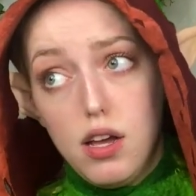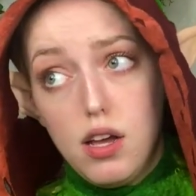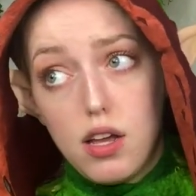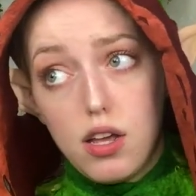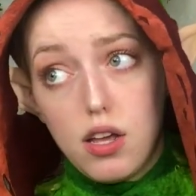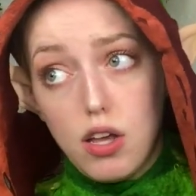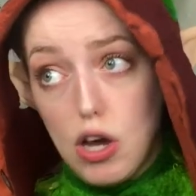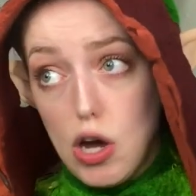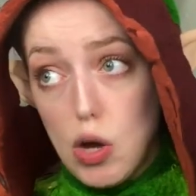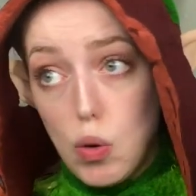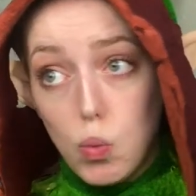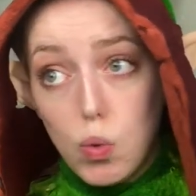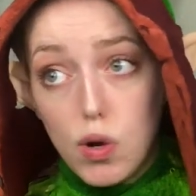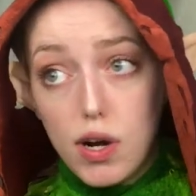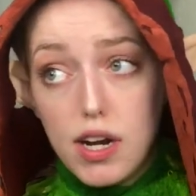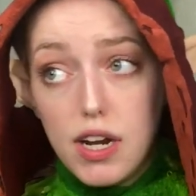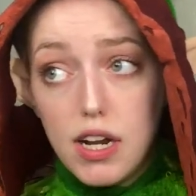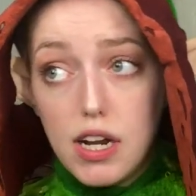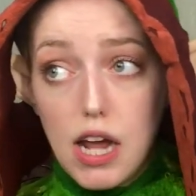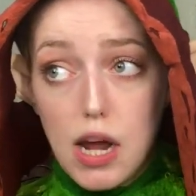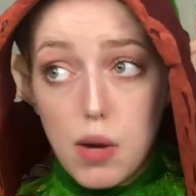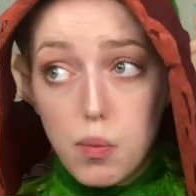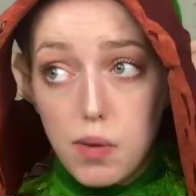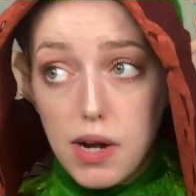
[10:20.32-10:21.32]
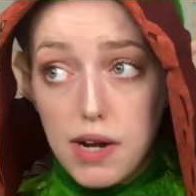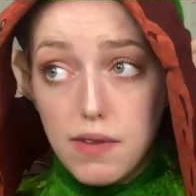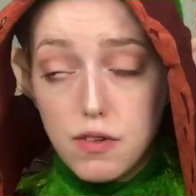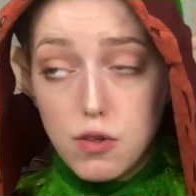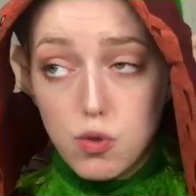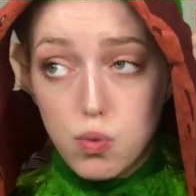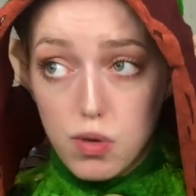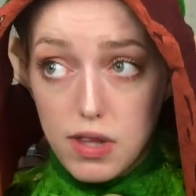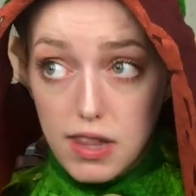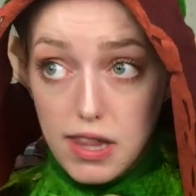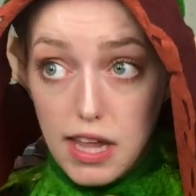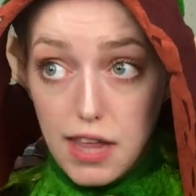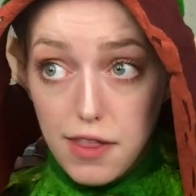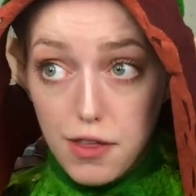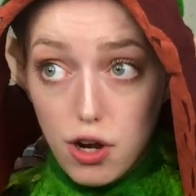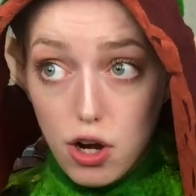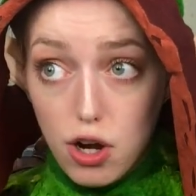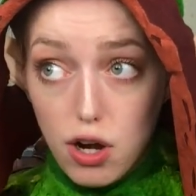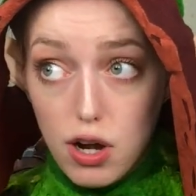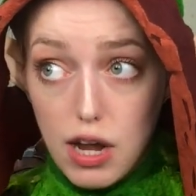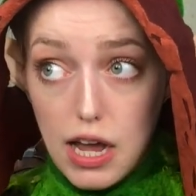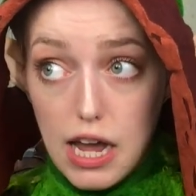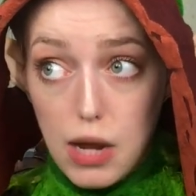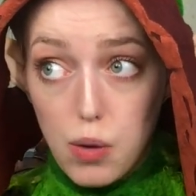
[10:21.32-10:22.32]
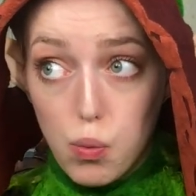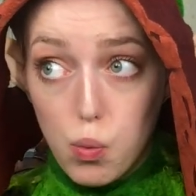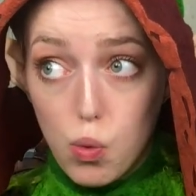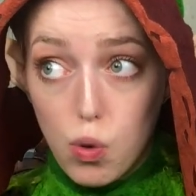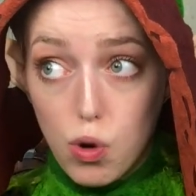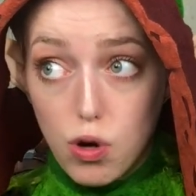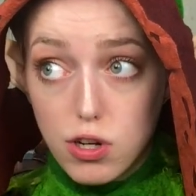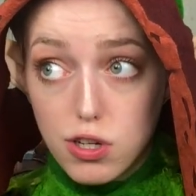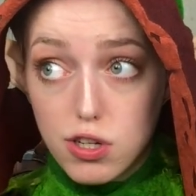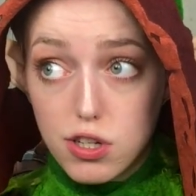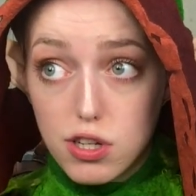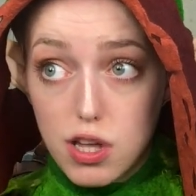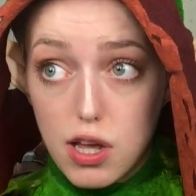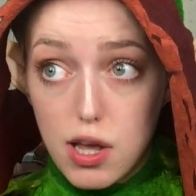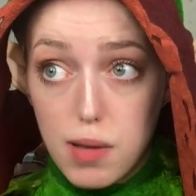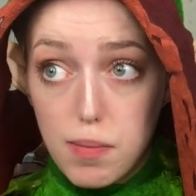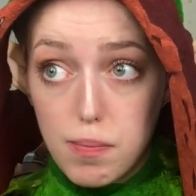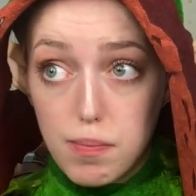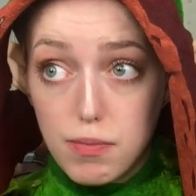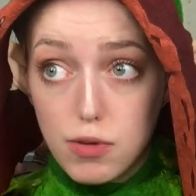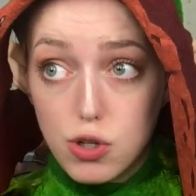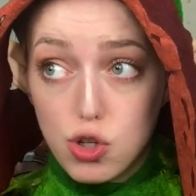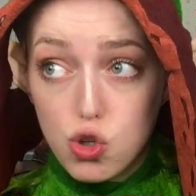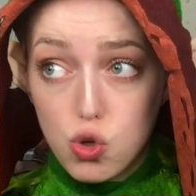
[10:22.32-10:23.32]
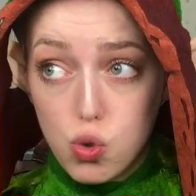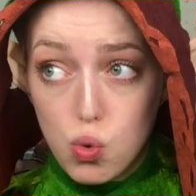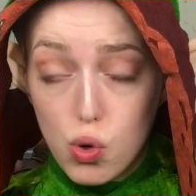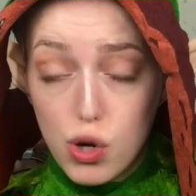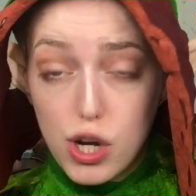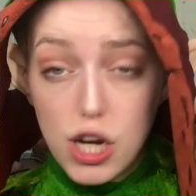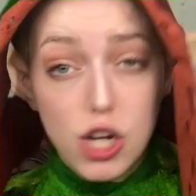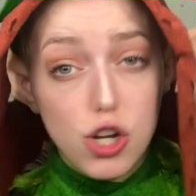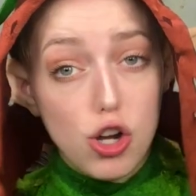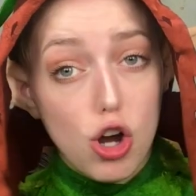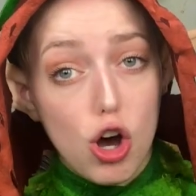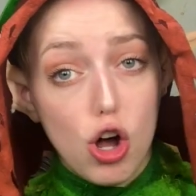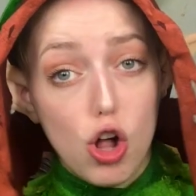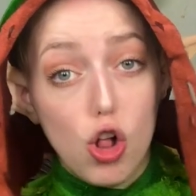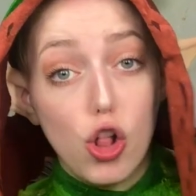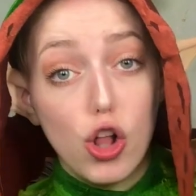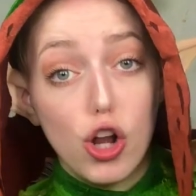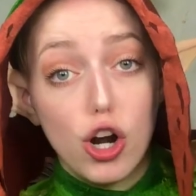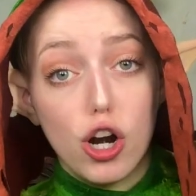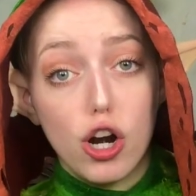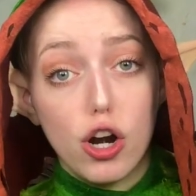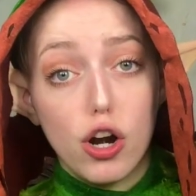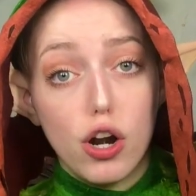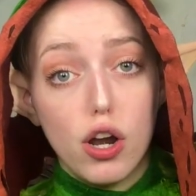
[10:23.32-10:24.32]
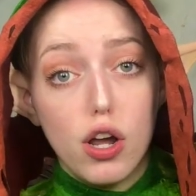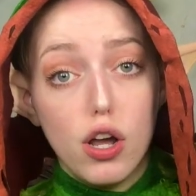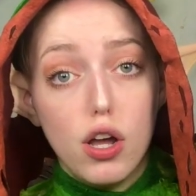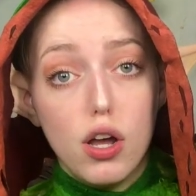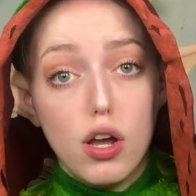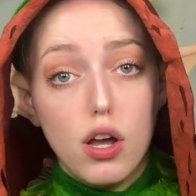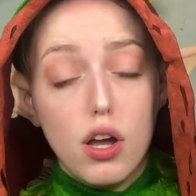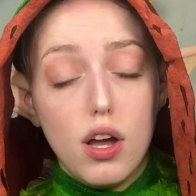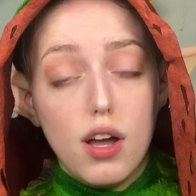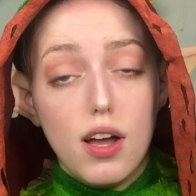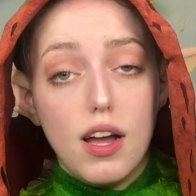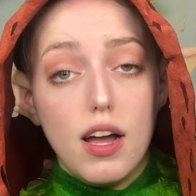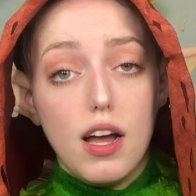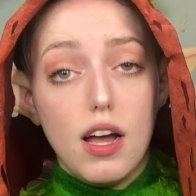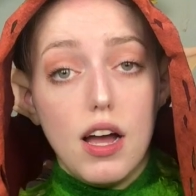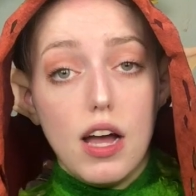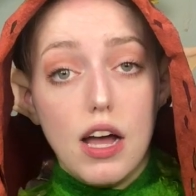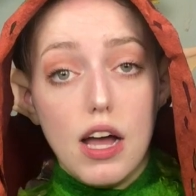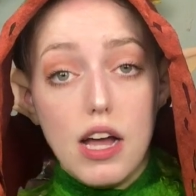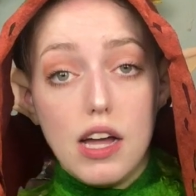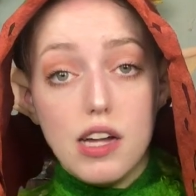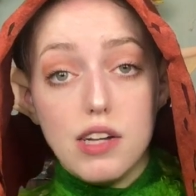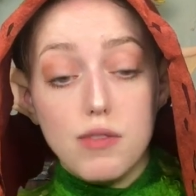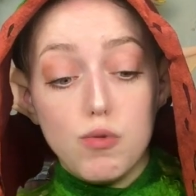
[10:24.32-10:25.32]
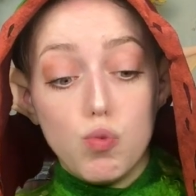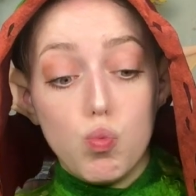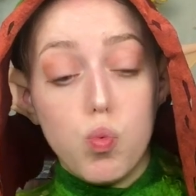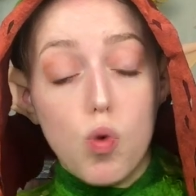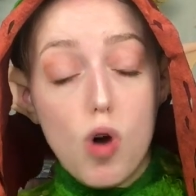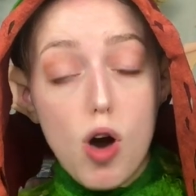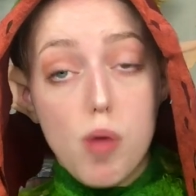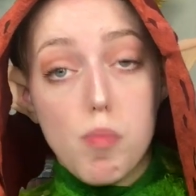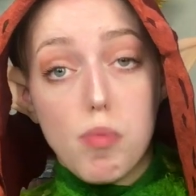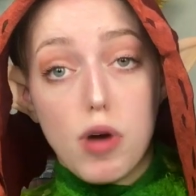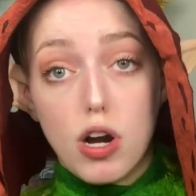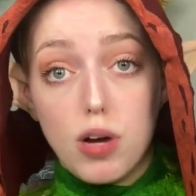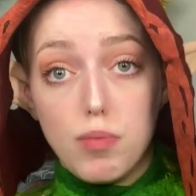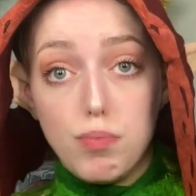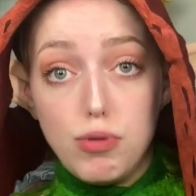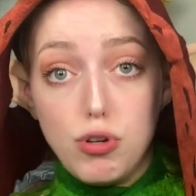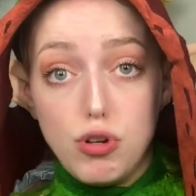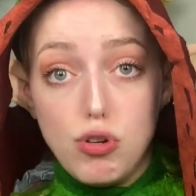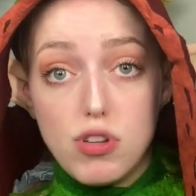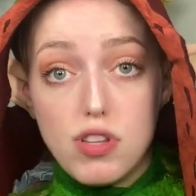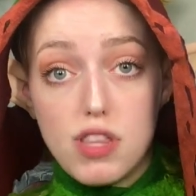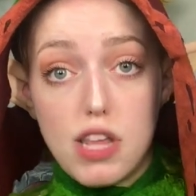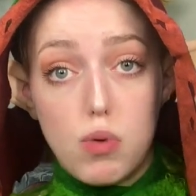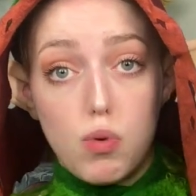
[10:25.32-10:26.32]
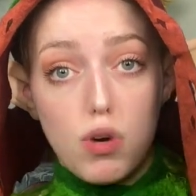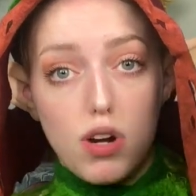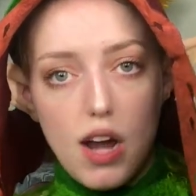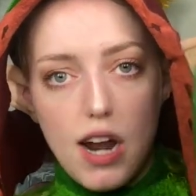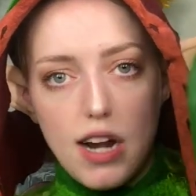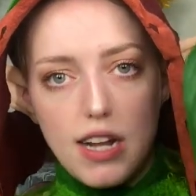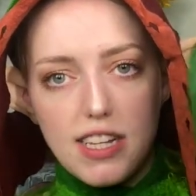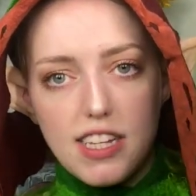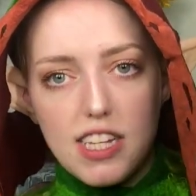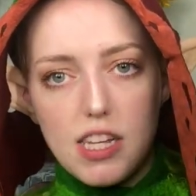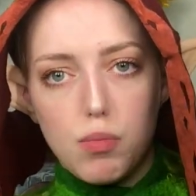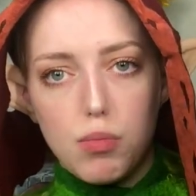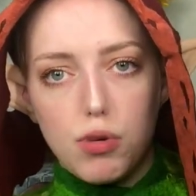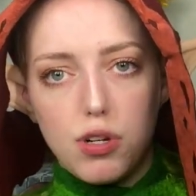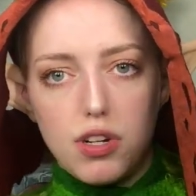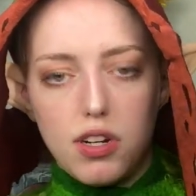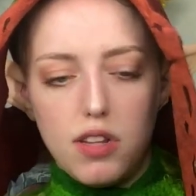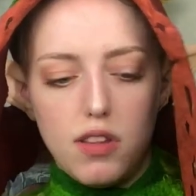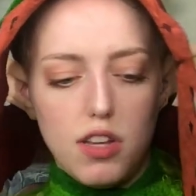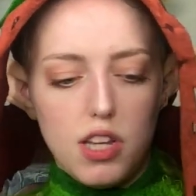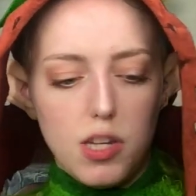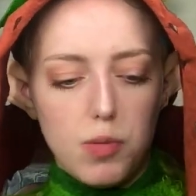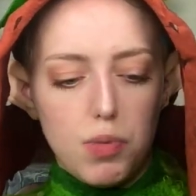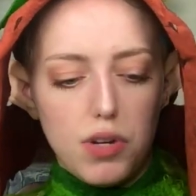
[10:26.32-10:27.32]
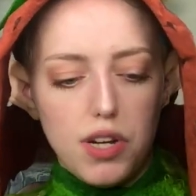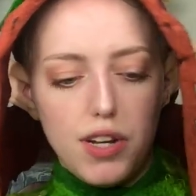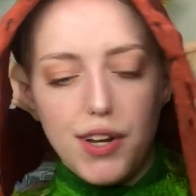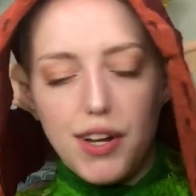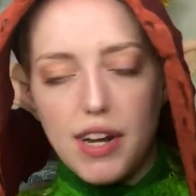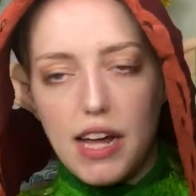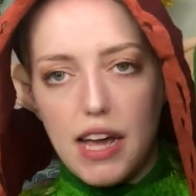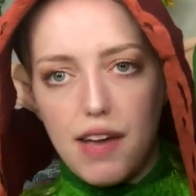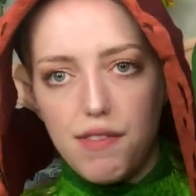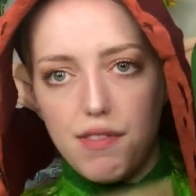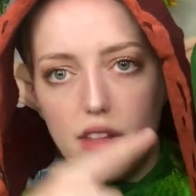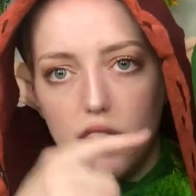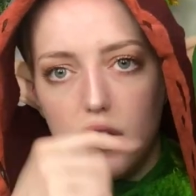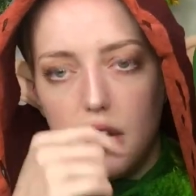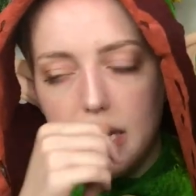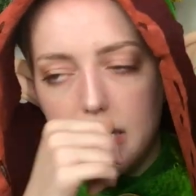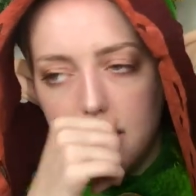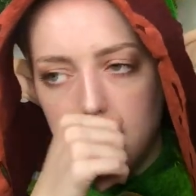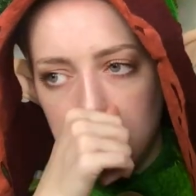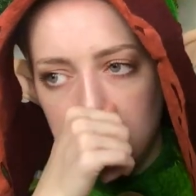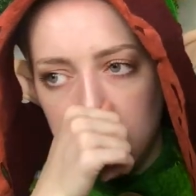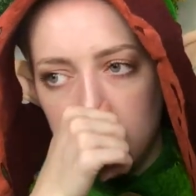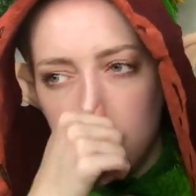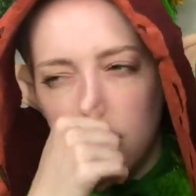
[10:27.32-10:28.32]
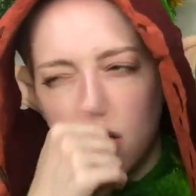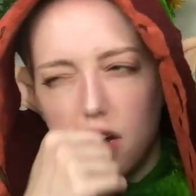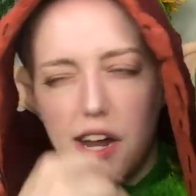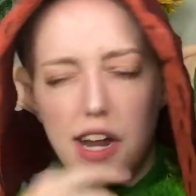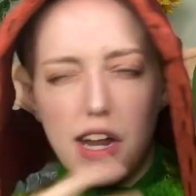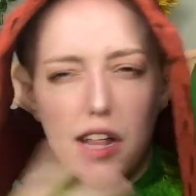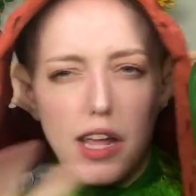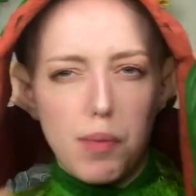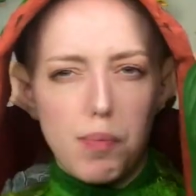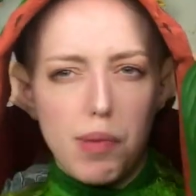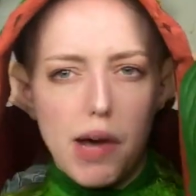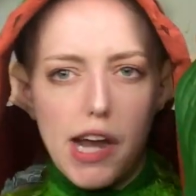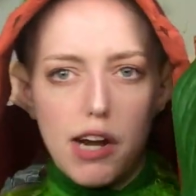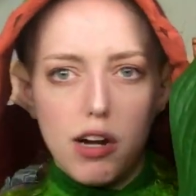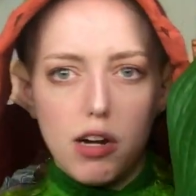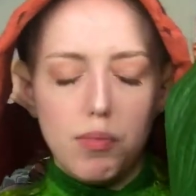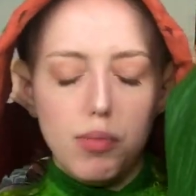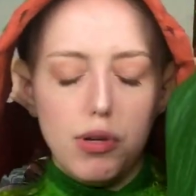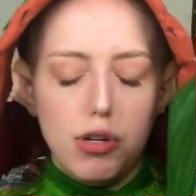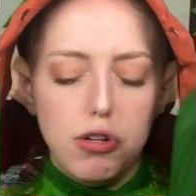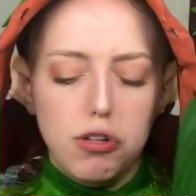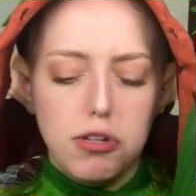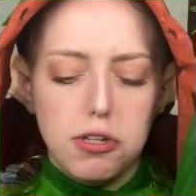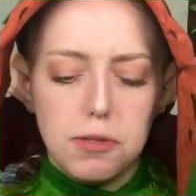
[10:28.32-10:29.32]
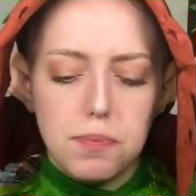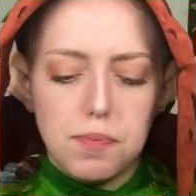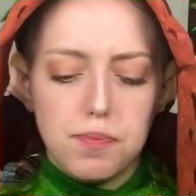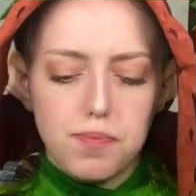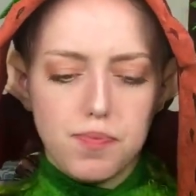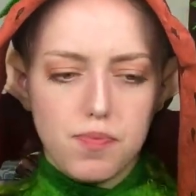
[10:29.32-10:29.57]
God, working at Ravenswood Leather, I wore some $20 Walmart boots that were kind of similar to this, but it didn't have the lacing. It looked kind of like pirate boots.